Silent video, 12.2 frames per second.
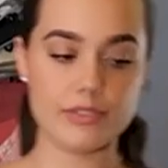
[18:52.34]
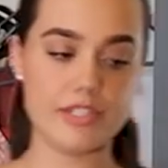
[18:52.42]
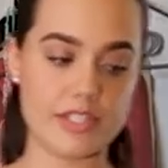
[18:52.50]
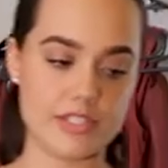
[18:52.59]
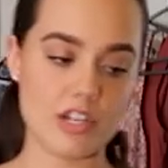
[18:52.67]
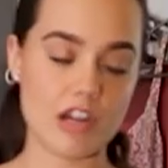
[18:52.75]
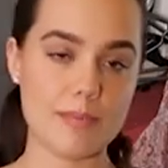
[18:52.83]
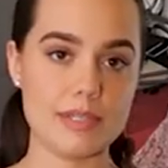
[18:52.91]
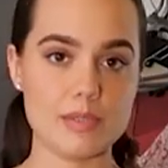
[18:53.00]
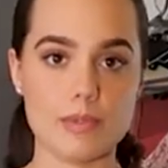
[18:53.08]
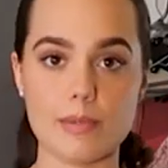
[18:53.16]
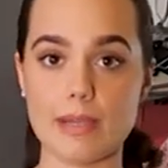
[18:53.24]
use this top
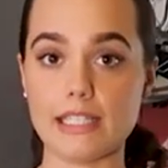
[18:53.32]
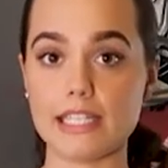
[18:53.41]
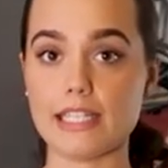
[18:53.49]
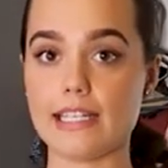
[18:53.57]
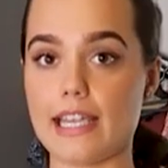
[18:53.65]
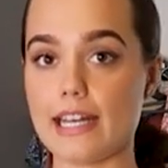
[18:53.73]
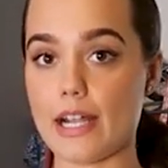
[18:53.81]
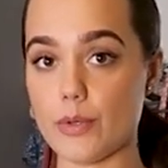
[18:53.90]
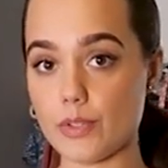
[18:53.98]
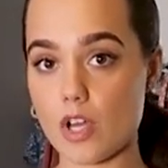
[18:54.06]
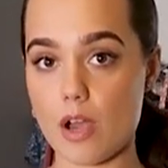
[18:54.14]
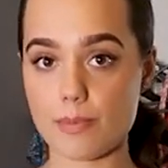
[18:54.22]
as one of my like night
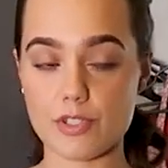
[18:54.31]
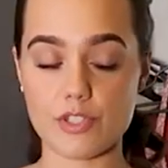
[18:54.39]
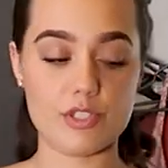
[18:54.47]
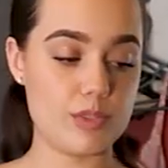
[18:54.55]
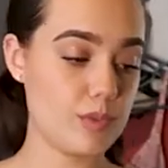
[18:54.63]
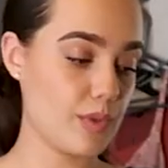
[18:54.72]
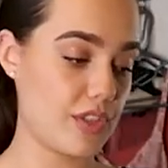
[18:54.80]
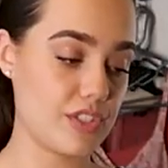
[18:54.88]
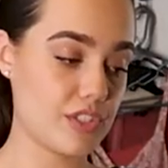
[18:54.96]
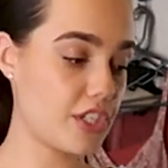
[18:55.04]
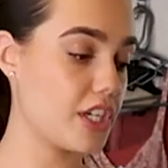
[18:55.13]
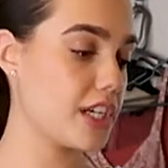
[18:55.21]
out tops too with a
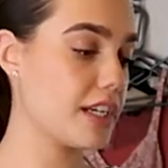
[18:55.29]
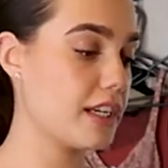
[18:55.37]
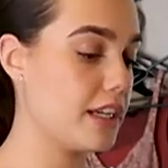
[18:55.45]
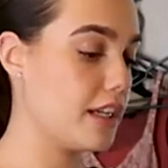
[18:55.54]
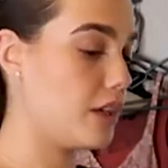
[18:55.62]
skirt